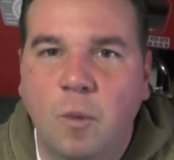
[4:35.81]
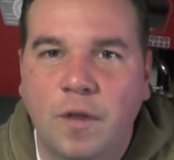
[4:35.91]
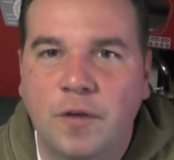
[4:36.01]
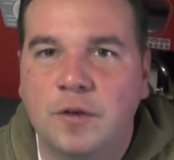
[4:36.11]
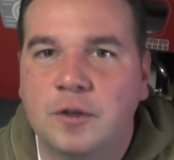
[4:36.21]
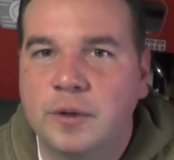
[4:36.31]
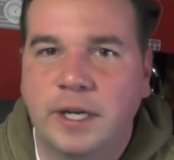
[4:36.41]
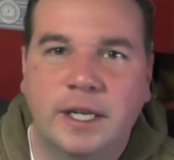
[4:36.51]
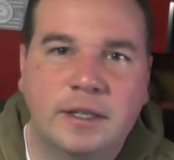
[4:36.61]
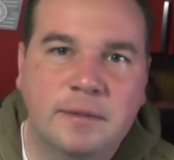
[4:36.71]
what they're
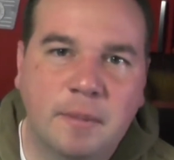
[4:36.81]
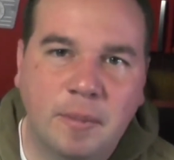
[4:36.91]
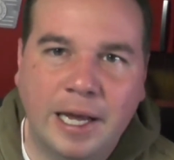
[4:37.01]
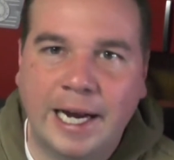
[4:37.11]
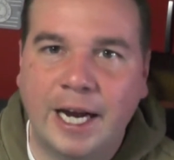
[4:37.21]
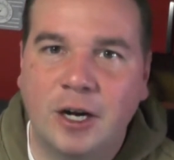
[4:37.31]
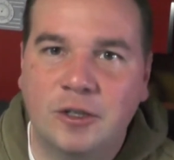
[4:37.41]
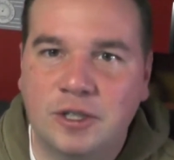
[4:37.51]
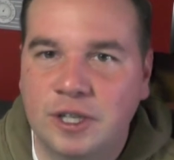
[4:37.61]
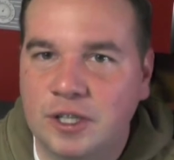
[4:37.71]
doing in Black
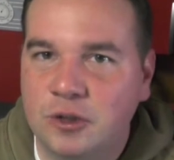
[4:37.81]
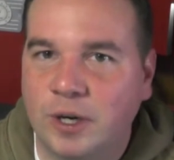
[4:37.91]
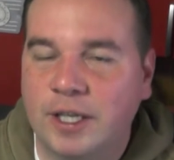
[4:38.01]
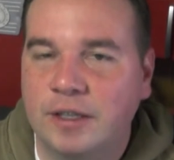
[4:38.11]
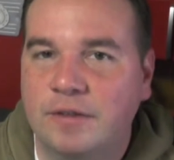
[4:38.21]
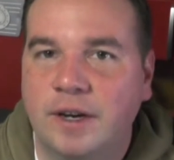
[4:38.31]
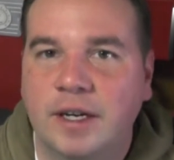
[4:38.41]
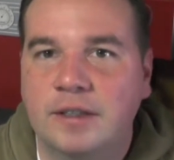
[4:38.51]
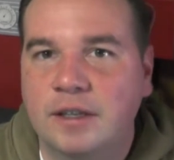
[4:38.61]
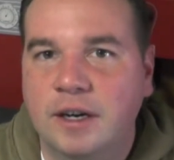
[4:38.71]
House does directly
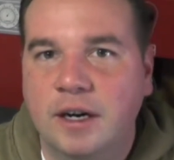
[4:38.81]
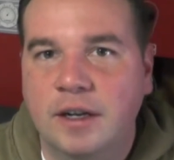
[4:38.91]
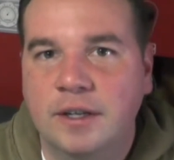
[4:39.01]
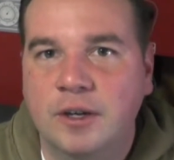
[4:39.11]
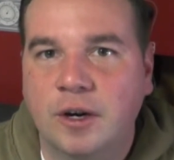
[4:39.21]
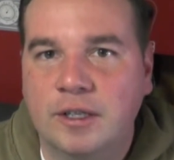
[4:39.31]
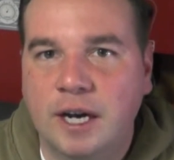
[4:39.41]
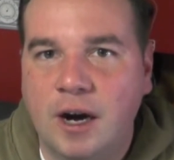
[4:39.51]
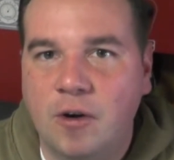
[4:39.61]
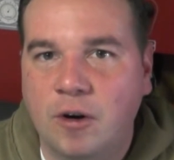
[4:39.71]
affect uh, the Dark
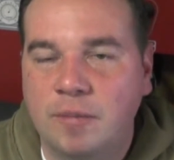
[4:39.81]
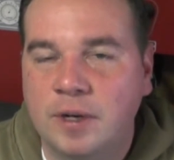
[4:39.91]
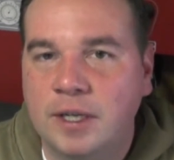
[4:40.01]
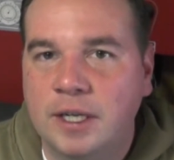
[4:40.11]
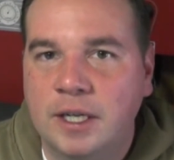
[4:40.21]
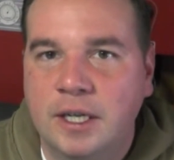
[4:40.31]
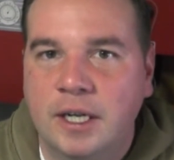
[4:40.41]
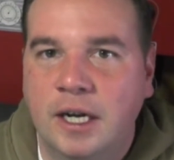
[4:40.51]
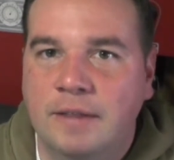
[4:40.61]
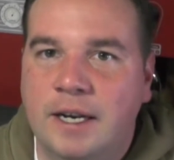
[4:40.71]
Tower, but
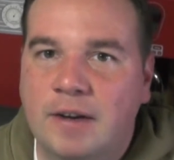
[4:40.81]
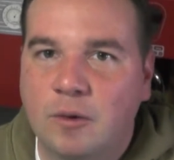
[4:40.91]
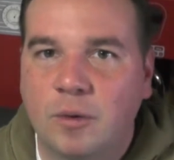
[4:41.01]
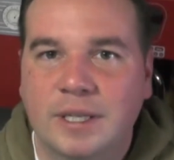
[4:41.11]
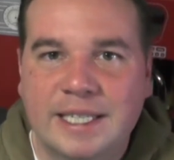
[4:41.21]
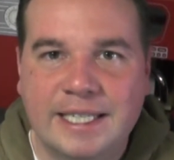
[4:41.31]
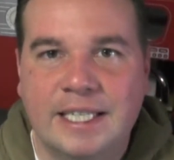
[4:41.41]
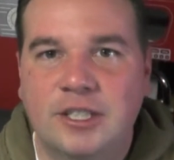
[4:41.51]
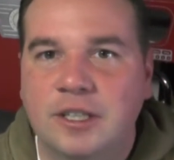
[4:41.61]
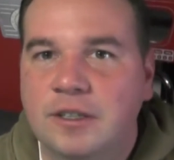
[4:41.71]
they never really see
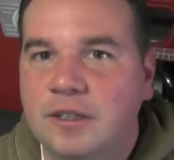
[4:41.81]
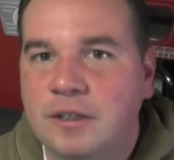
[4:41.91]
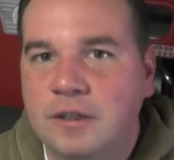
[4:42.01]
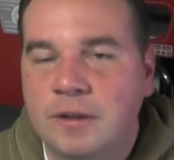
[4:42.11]
each other.